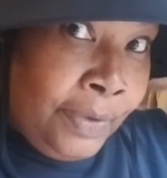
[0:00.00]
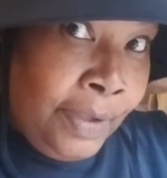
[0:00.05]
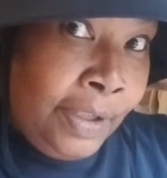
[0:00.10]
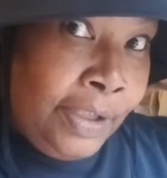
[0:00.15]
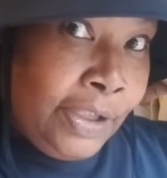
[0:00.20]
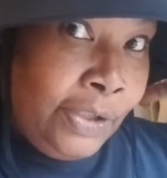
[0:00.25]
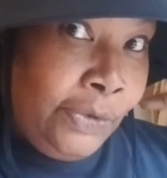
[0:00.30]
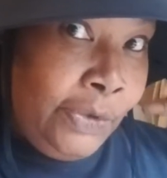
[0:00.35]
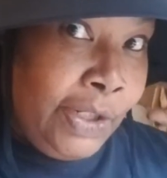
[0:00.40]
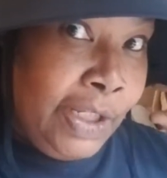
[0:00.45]

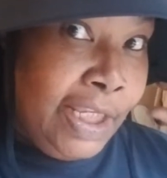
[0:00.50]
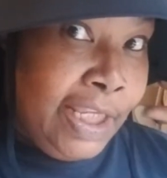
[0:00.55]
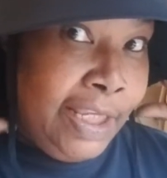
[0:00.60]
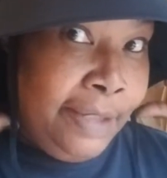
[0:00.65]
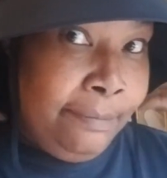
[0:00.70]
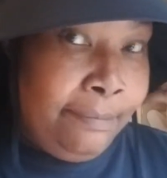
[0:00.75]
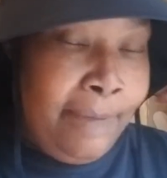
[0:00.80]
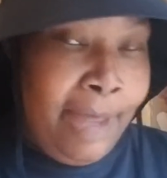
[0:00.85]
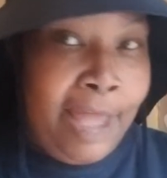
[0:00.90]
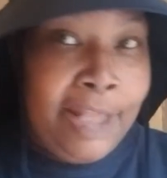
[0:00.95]
so to keep
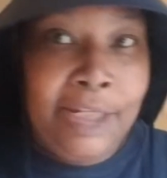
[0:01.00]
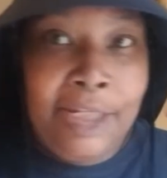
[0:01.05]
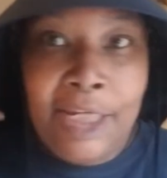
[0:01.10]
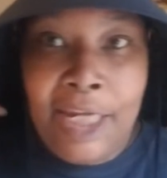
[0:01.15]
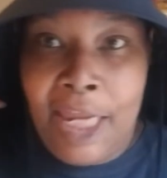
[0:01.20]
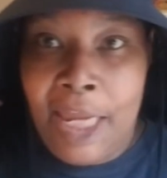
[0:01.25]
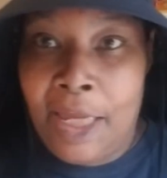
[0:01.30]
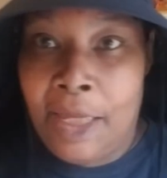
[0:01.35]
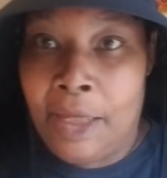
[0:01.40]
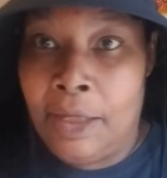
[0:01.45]
my
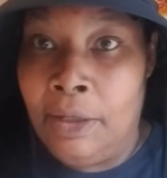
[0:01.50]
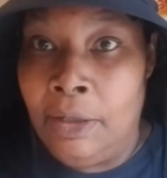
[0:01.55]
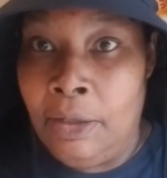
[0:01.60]
neck